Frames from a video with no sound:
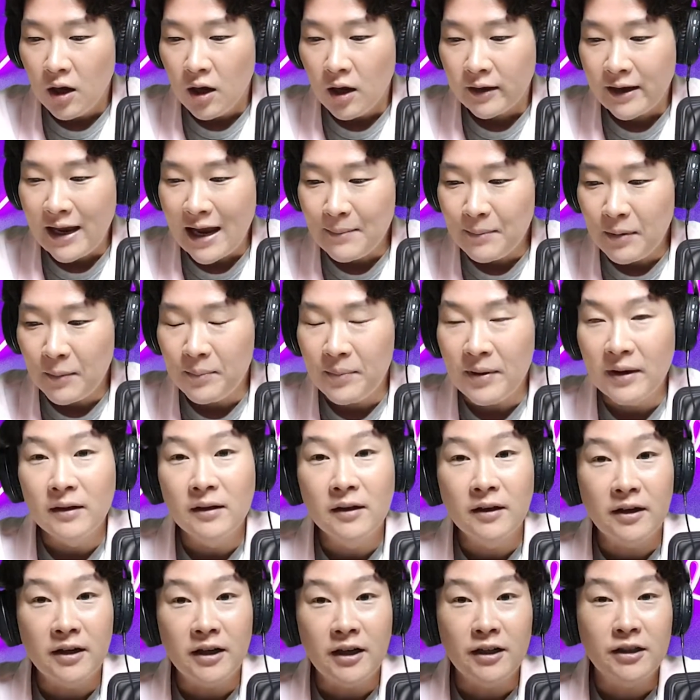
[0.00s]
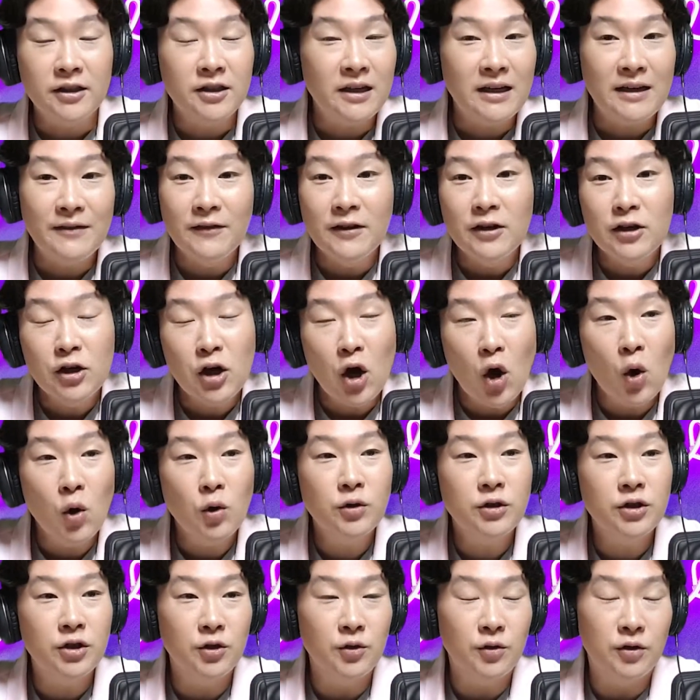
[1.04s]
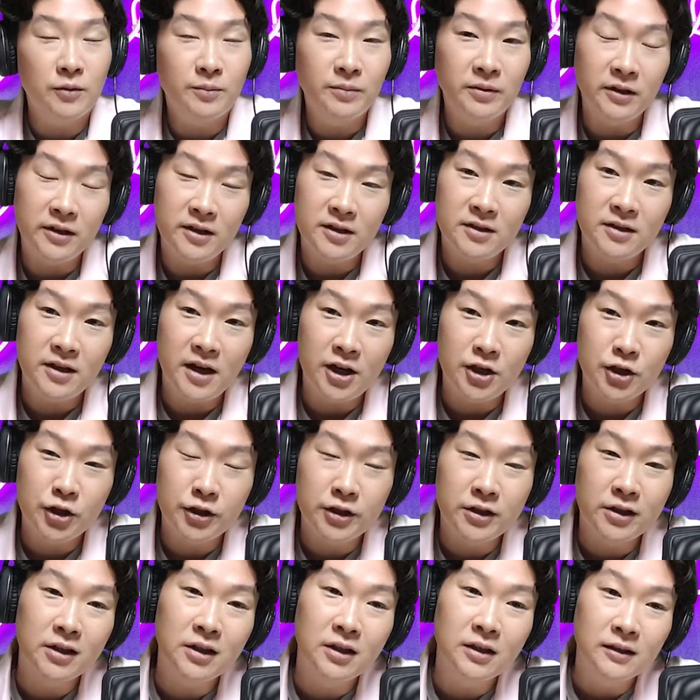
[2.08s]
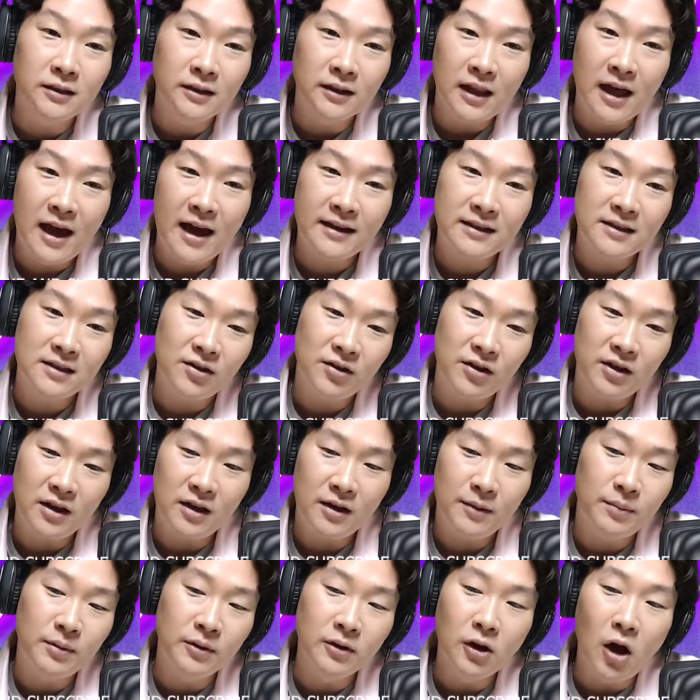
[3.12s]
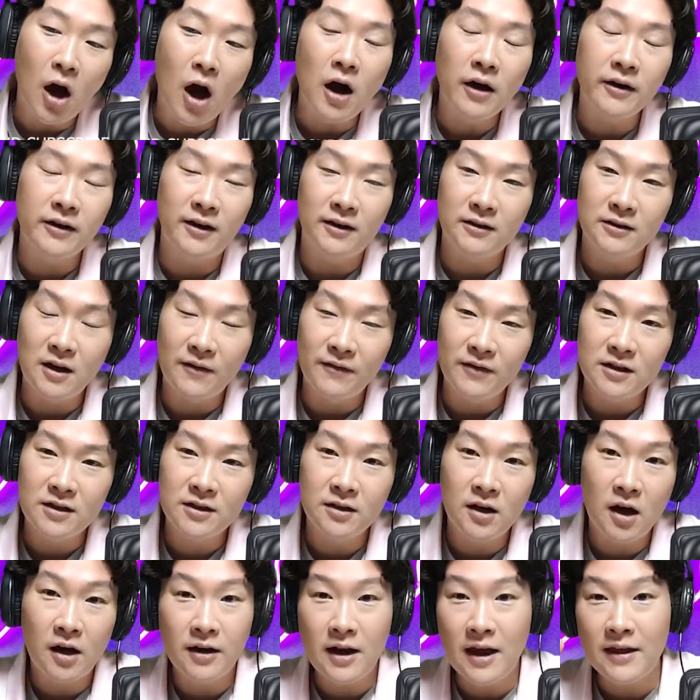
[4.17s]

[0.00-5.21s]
capability to even go to the police station to collect the belongings of his son,